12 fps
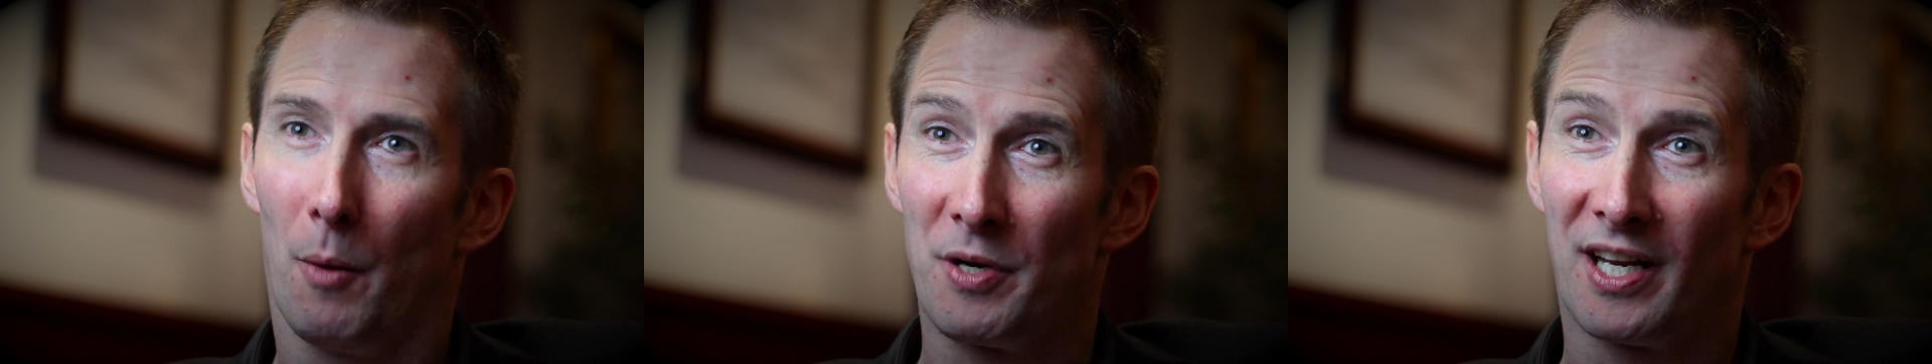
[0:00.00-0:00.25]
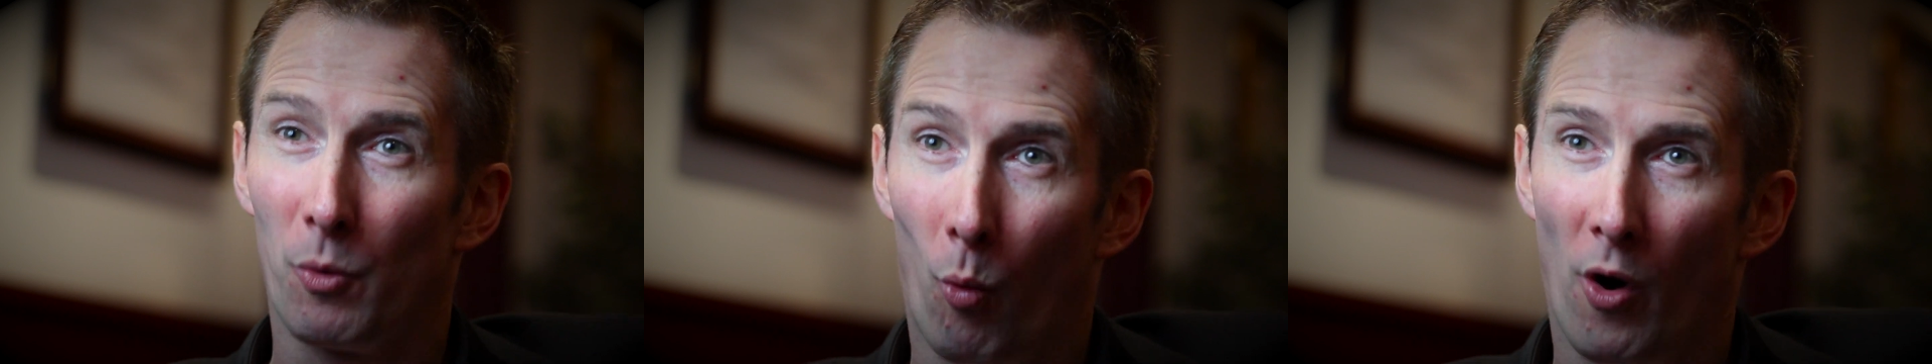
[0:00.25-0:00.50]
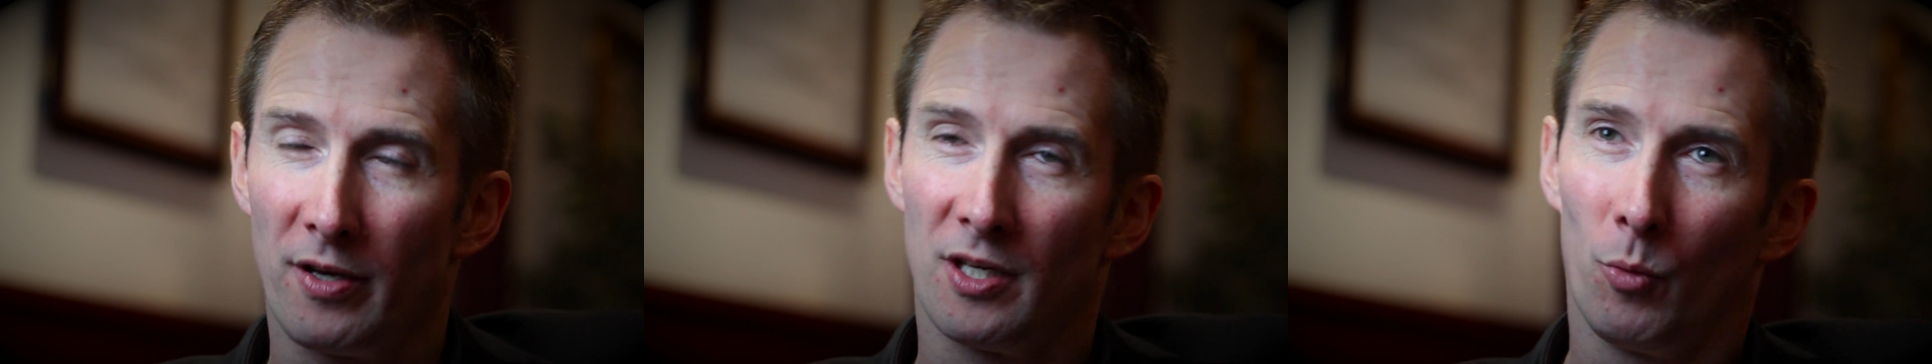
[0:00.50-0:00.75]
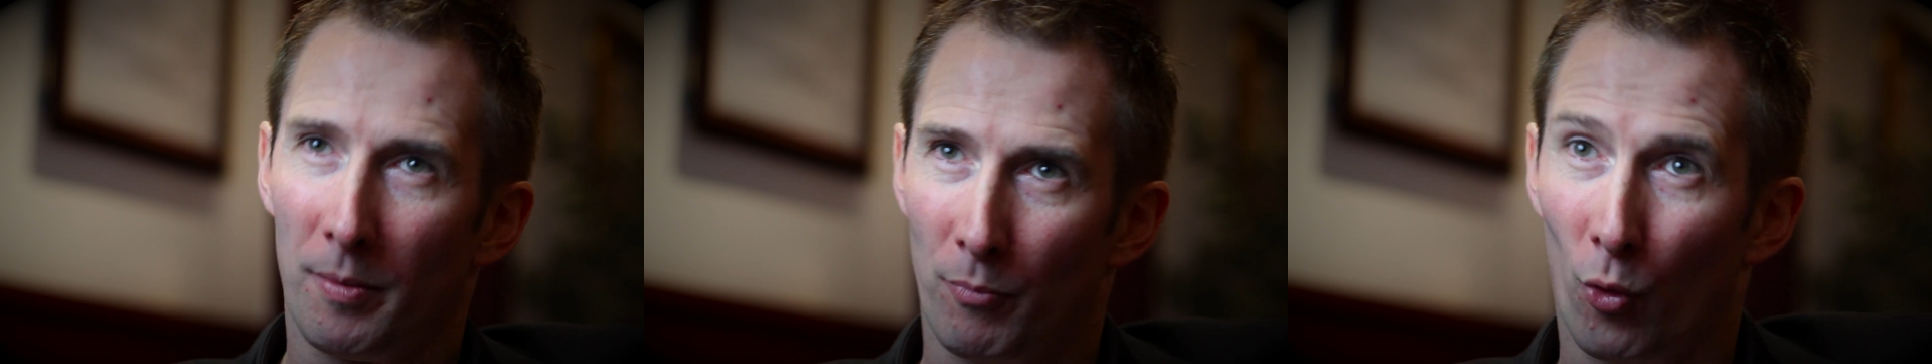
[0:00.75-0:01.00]
And when you get
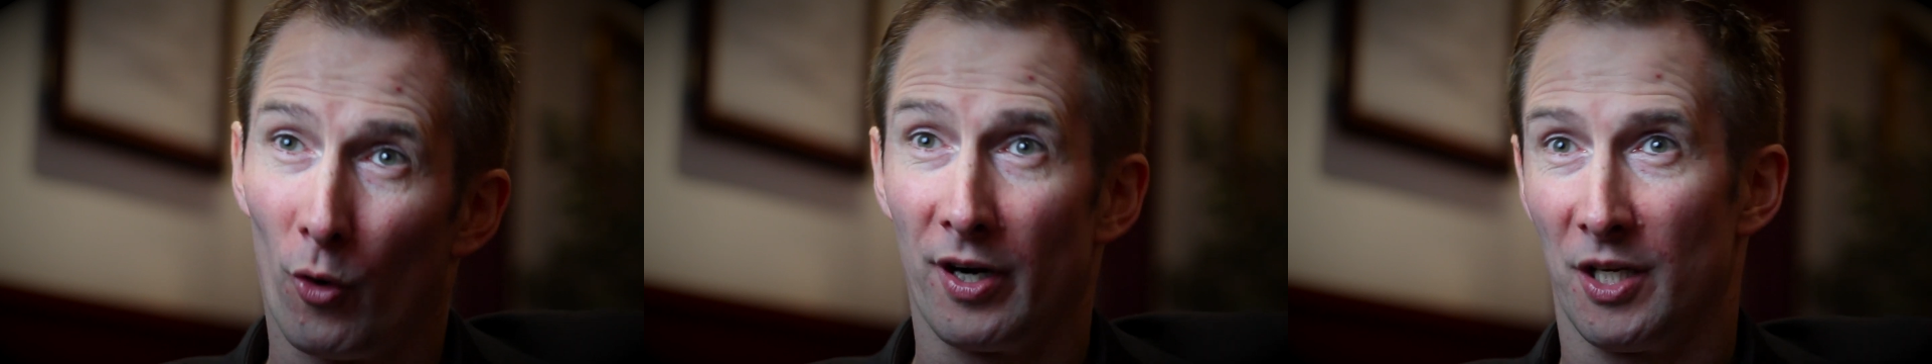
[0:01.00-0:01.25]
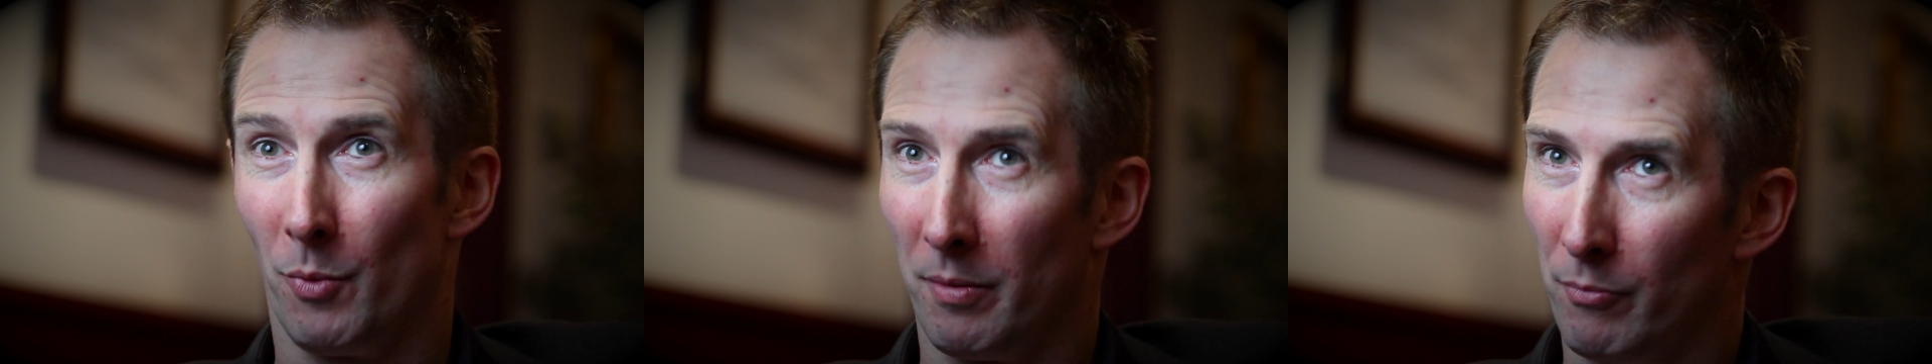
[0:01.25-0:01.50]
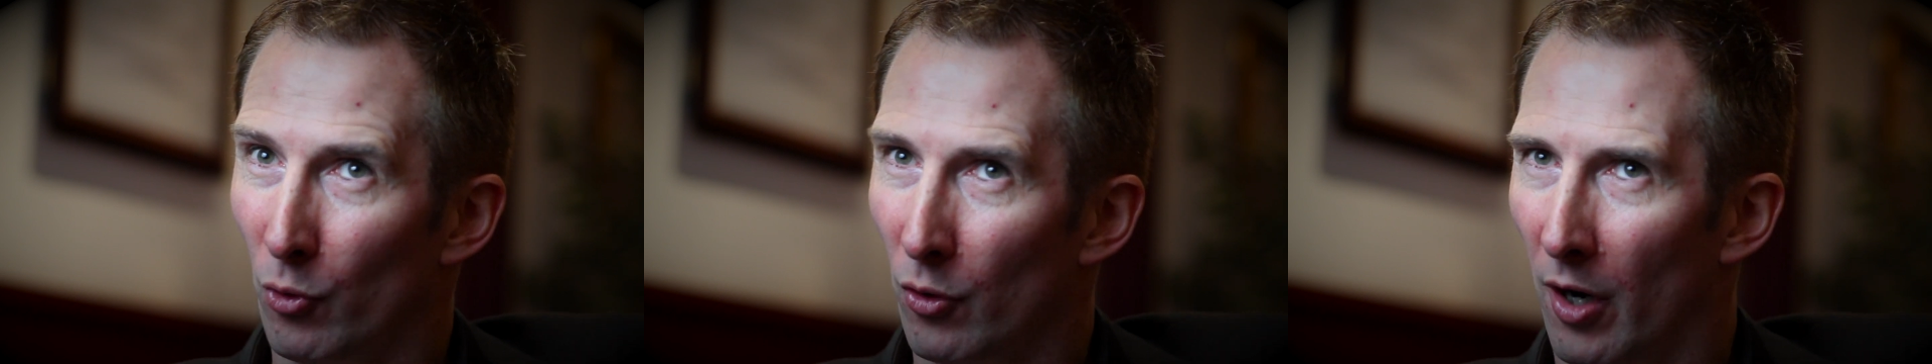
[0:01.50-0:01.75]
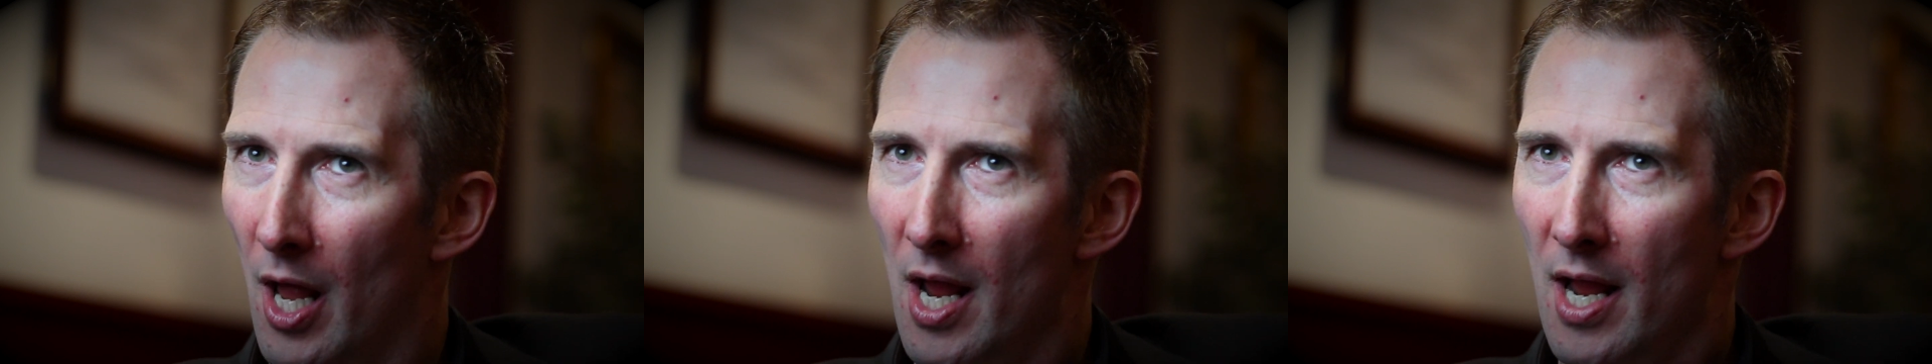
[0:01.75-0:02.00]
one, you want more and you want more.